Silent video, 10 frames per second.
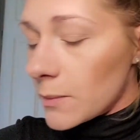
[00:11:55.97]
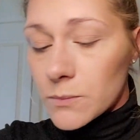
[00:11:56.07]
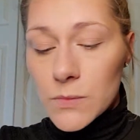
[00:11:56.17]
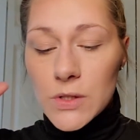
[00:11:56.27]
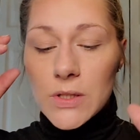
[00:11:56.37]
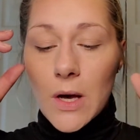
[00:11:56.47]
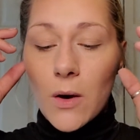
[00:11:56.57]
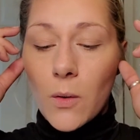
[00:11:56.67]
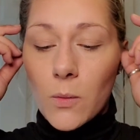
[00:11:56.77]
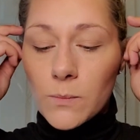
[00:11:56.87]

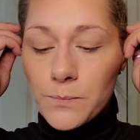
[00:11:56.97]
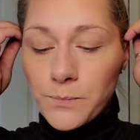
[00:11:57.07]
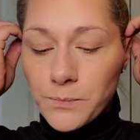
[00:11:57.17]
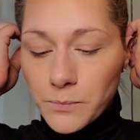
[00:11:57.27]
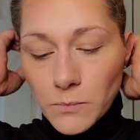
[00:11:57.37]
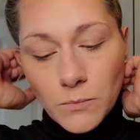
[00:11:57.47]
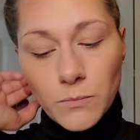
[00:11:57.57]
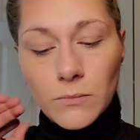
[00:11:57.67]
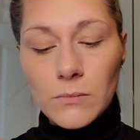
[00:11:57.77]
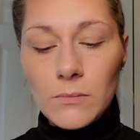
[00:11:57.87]
So
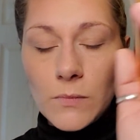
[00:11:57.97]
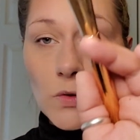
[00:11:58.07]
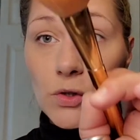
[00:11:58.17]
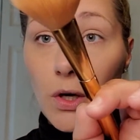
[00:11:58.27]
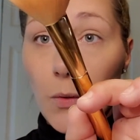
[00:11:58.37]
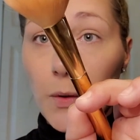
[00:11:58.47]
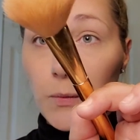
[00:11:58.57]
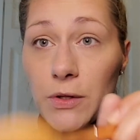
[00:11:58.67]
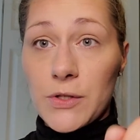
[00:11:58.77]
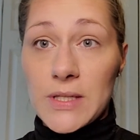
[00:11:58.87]
just go in
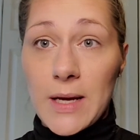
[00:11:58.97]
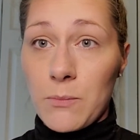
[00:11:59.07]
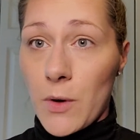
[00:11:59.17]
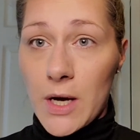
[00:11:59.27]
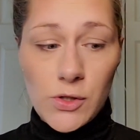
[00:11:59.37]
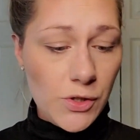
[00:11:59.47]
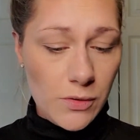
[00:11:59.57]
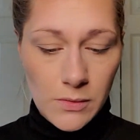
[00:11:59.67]
with your same brush.